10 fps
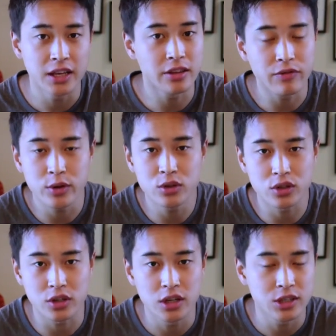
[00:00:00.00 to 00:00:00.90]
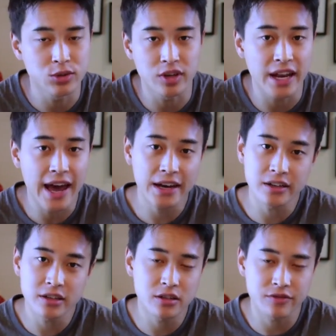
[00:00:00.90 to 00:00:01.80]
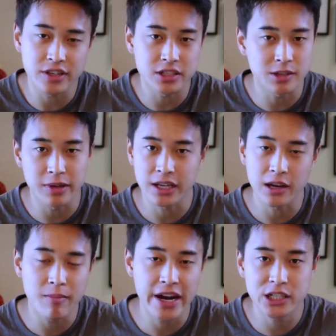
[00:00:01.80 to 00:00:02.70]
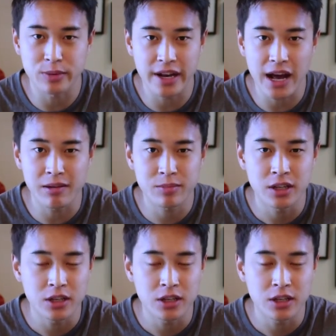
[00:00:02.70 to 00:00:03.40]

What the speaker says: In the future, you can add an interface to make it a management app.